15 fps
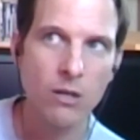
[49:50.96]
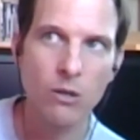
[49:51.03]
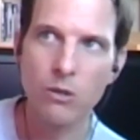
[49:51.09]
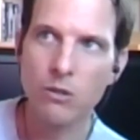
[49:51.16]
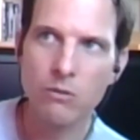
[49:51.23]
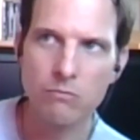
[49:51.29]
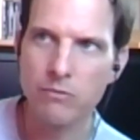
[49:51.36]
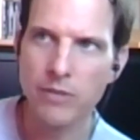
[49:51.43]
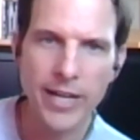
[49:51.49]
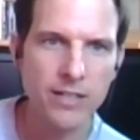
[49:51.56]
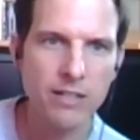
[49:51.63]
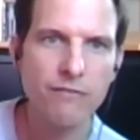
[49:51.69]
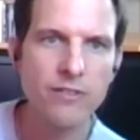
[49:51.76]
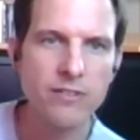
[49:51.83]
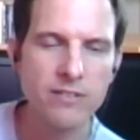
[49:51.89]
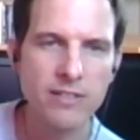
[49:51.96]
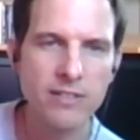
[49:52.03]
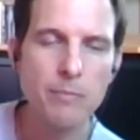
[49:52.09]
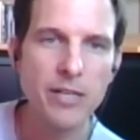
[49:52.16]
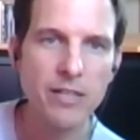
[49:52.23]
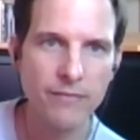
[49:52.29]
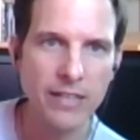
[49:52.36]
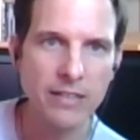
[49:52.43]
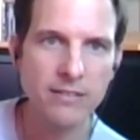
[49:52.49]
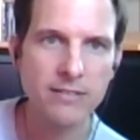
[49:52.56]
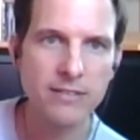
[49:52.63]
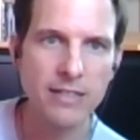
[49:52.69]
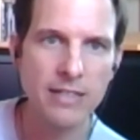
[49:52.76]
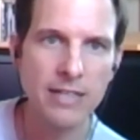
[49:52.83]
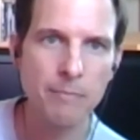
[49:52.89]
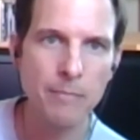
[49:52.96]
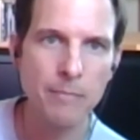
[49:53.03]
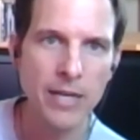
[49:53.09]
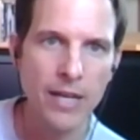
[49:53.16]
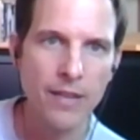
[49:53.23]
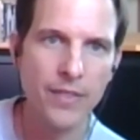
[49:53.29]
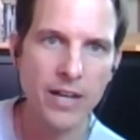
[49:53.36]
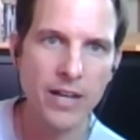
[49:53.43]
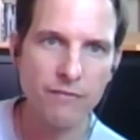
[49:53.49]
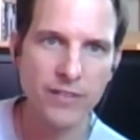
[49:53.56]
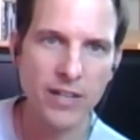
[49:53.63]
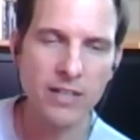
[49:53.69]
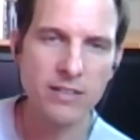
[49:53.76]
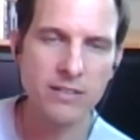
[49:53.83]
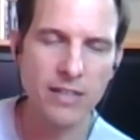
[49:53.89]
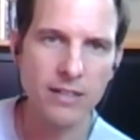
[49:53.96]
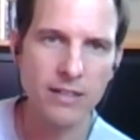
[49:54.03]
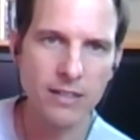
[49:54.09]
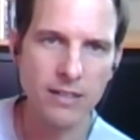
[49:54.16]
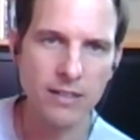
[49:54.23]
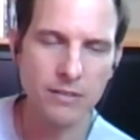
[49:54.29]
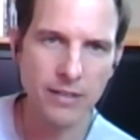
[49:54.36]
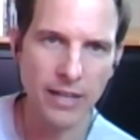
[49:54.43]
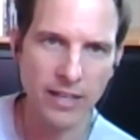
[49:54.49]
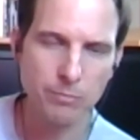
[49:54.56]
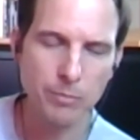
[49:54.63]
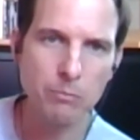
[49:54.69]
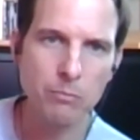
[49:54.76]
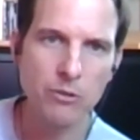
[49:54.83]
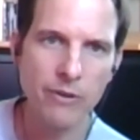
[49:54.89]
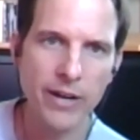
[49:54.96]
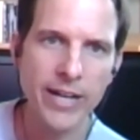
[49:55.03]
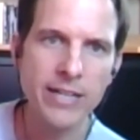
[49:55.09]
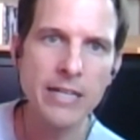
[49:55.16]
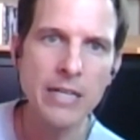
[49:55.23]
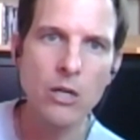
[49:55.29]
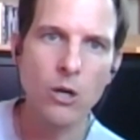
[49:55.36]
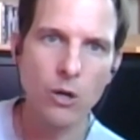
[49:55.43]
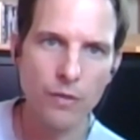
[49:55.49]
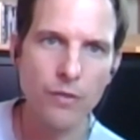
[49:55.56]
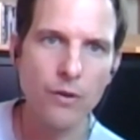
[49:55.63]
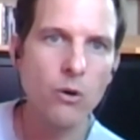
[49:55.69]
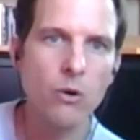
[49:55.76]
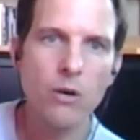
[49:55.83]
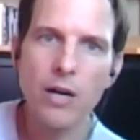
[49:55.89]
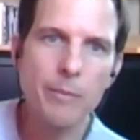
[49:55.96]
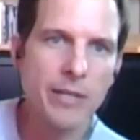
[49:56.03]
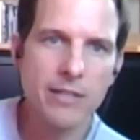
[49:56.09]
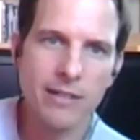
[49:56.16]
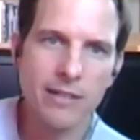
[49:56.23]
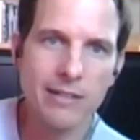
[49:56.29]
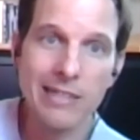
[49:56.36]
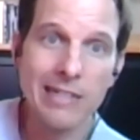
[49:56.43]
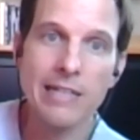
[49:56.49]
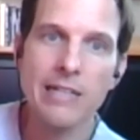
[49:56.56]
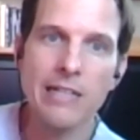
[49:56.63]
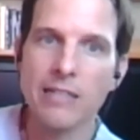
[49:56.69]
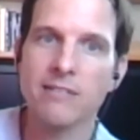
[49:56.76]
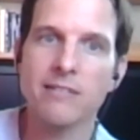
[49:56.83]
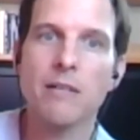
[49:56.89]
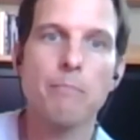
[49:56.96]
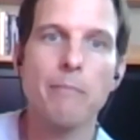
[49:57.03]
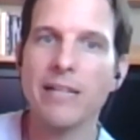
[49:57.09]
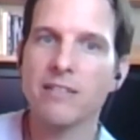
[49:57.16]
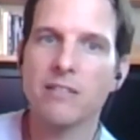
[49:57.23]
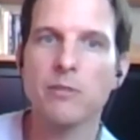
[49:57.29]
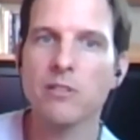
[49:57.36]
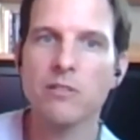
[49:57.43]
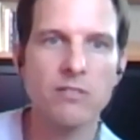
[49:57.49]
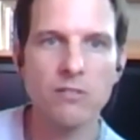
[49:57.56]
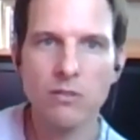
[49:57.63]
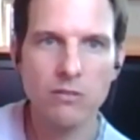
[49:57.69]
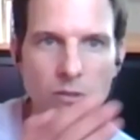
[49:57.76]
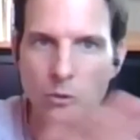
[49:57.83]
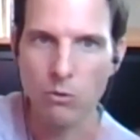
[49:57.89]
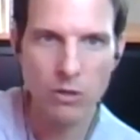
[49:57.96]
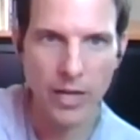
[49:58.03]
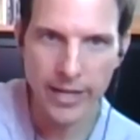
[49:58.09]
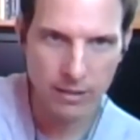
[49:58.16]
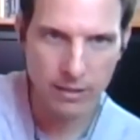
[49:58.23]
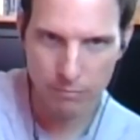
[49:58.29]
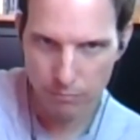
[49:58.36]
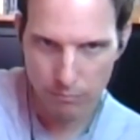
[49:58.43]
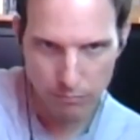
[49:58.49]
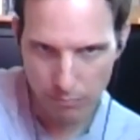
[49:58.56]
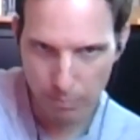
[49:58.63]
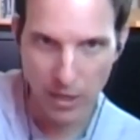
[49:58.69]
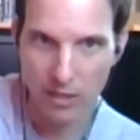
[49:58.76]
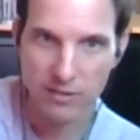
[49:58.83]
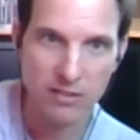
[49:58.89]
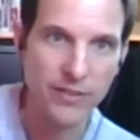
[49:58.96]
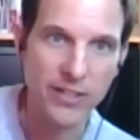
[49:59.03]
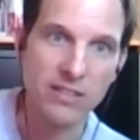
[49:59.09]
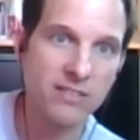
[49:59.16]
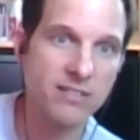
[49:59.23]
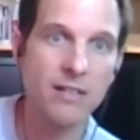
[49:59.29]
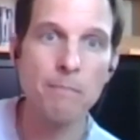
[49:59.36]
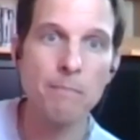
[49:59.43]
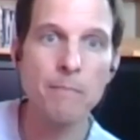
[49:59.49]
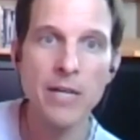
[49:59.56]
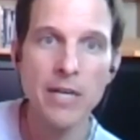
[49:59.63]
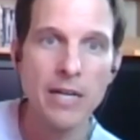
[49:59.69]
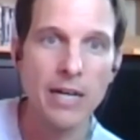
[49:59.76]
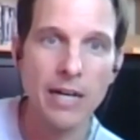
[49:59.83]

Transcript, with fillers: or nine different cinema events um, that I've done is, is, has been great. Although, I mean, clearly some maximals don't like parts of it. Some uh,